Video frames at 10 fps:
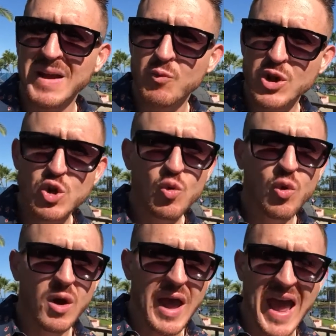And when
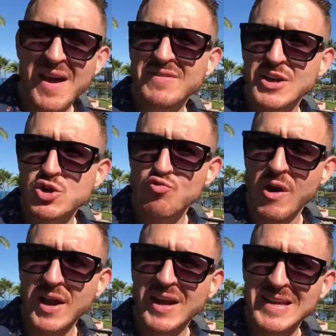you have that
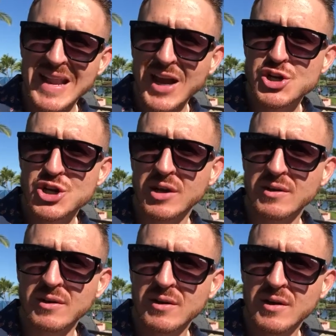direct
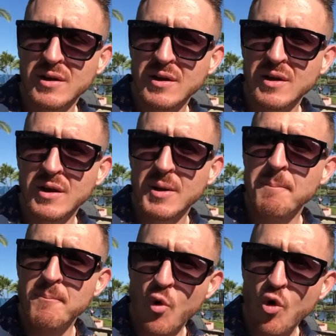connection,
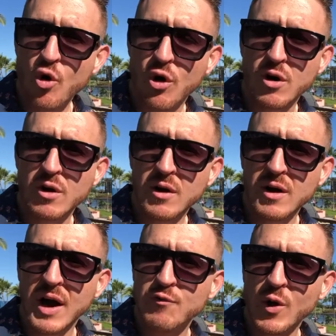more
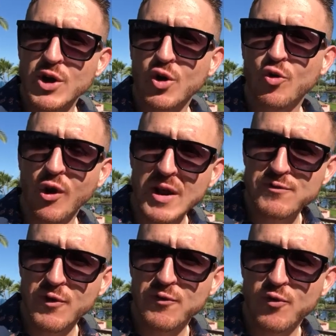of what you're
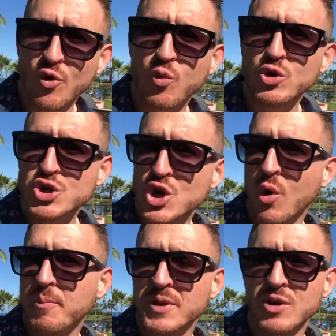grateful for will
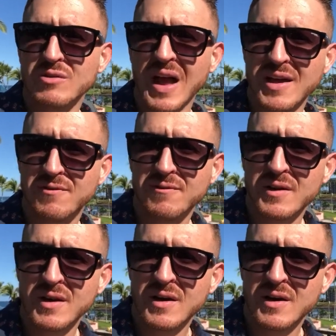show up in your life.